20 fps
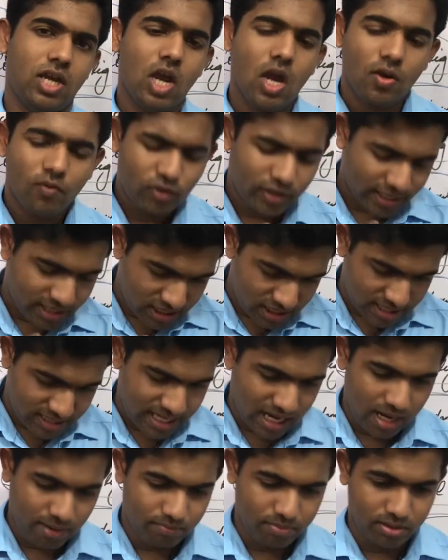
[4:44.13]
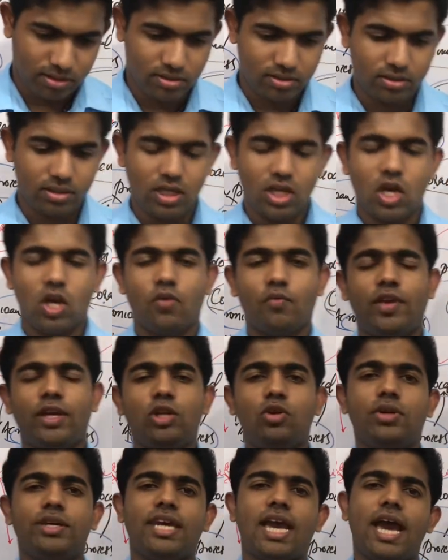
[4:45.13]
for example, when
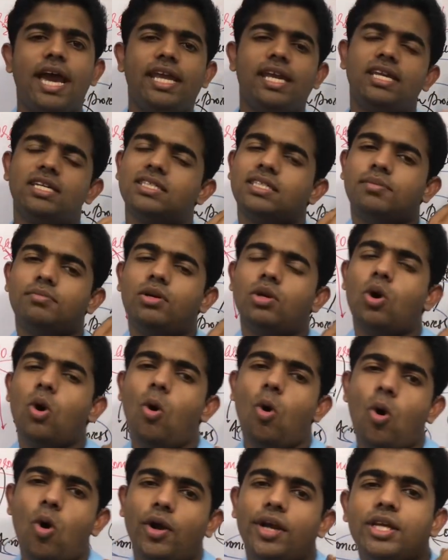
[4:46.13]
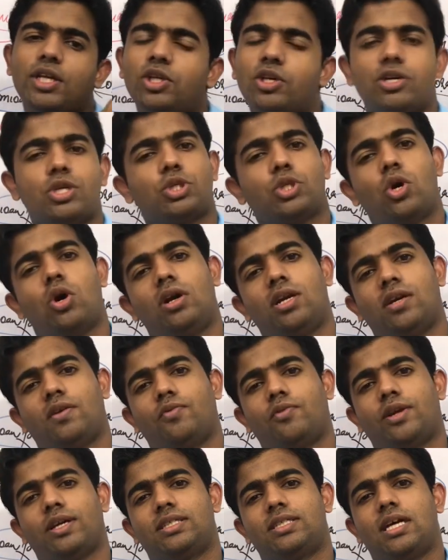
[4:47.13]
you carry some load in your shoulder,
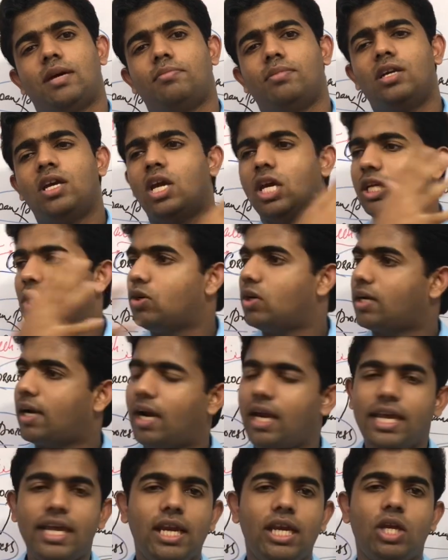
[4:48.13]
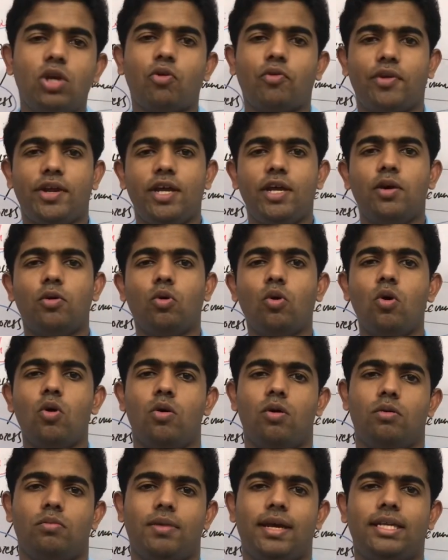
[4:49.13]
for example, you are cleaning your
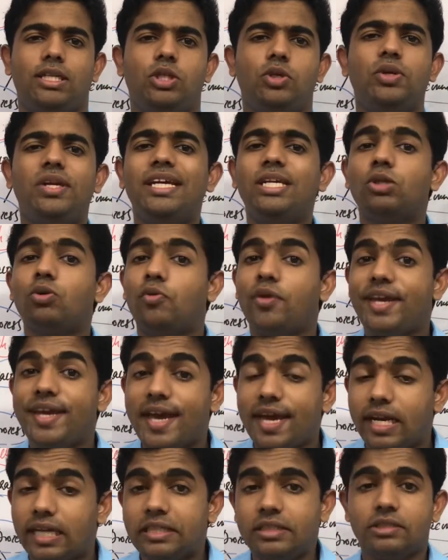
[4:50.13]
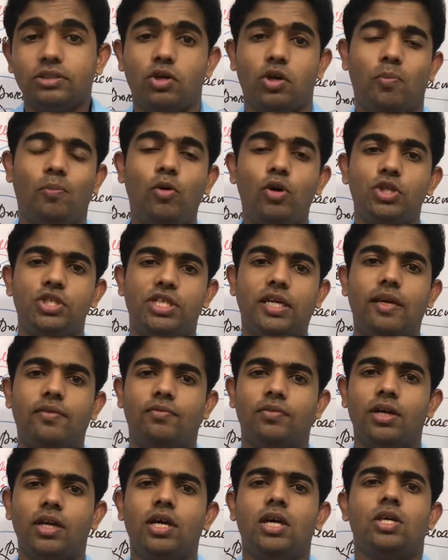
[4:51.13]
room and you need to rearrange your bookshelf.
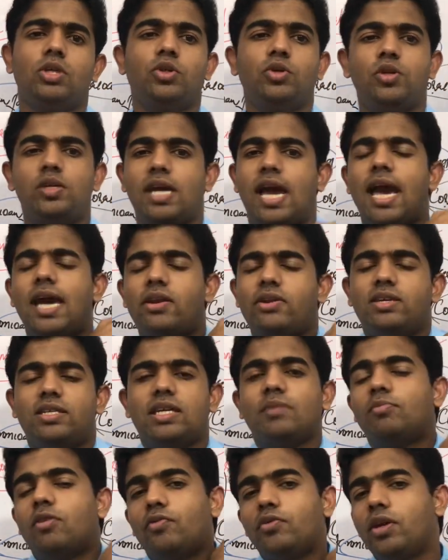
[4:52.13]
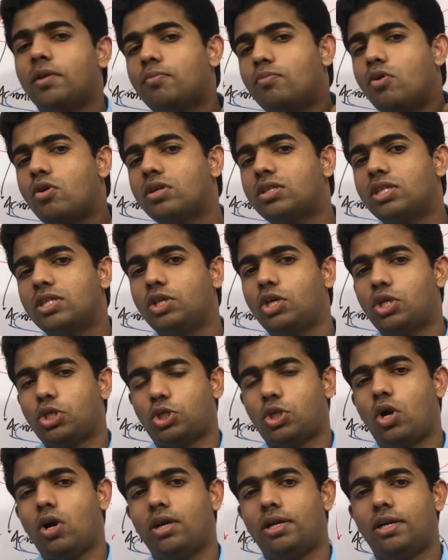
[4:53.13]
So you carry some of your books in your
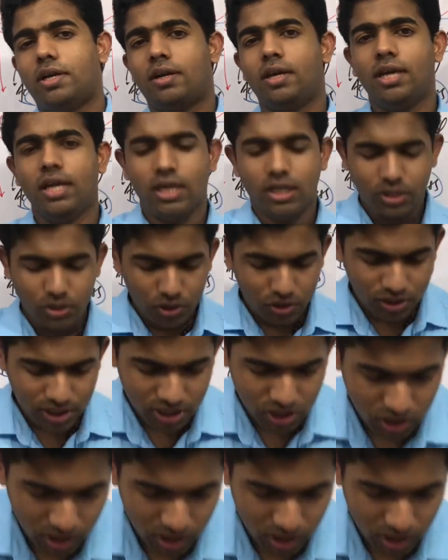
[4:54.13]
shoulder. You just